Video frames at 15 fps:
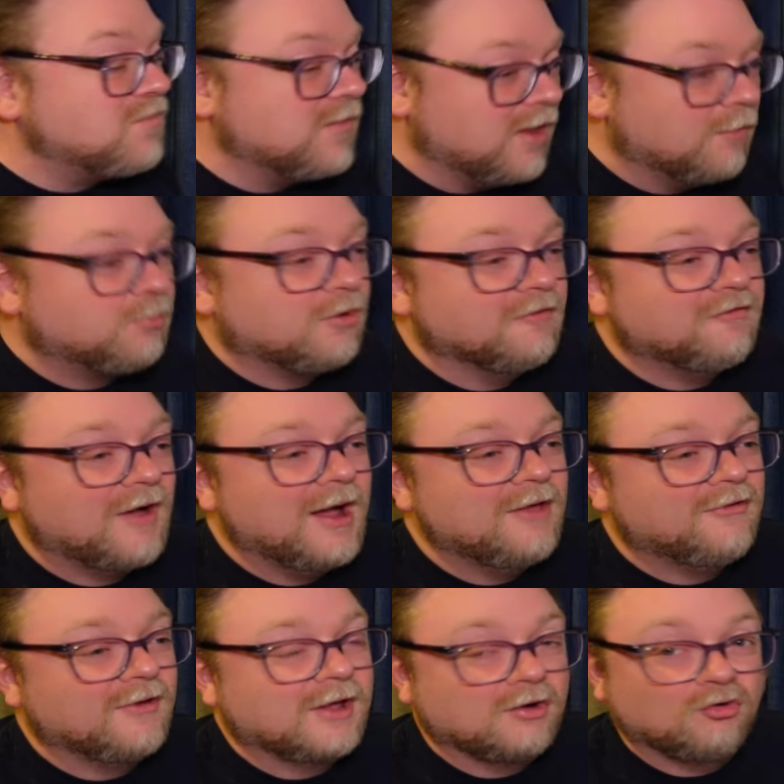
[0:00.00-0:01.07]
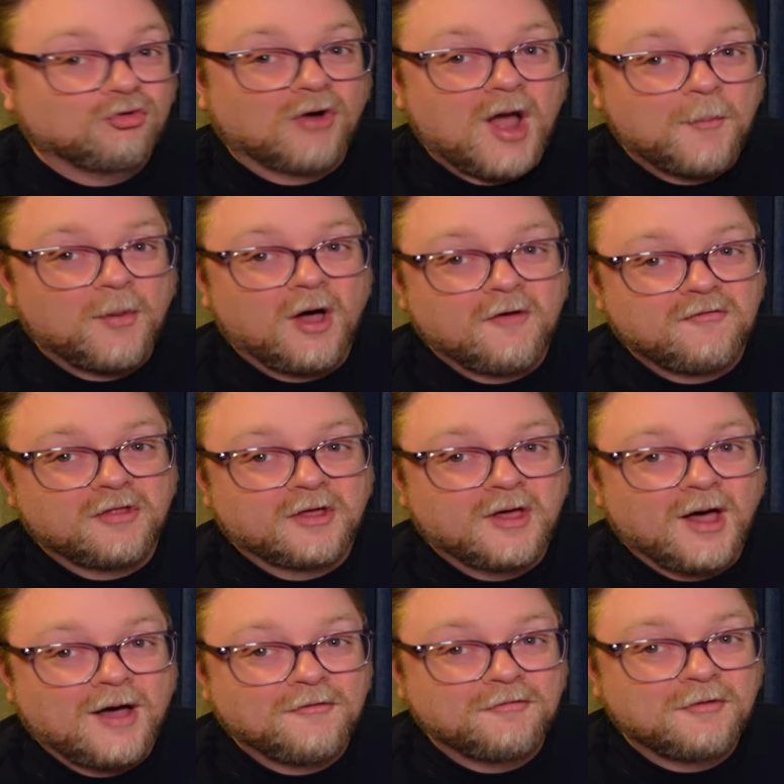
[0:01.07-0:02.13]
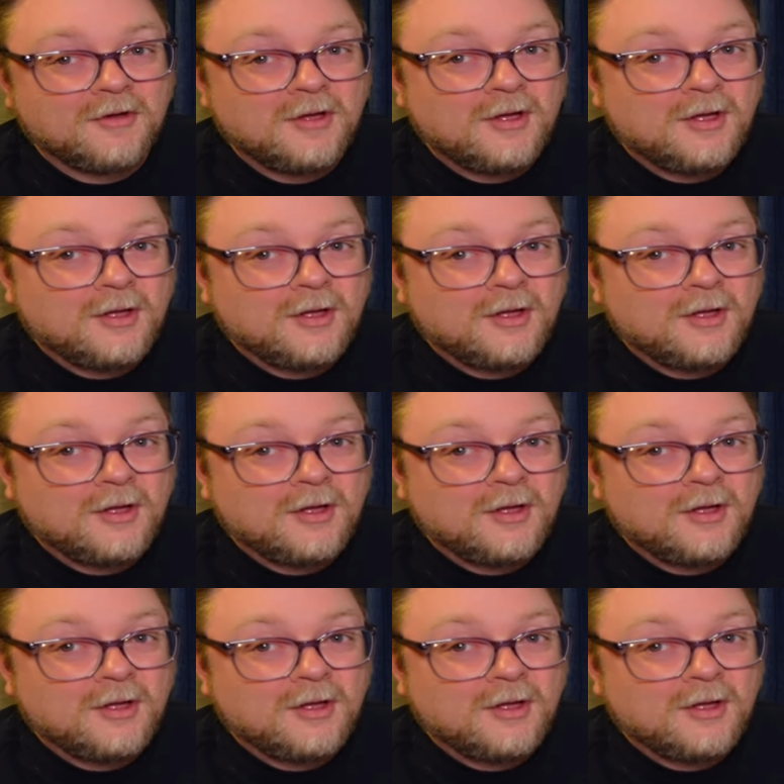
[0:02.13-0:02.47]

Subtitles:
Improvising and drop off the cuff.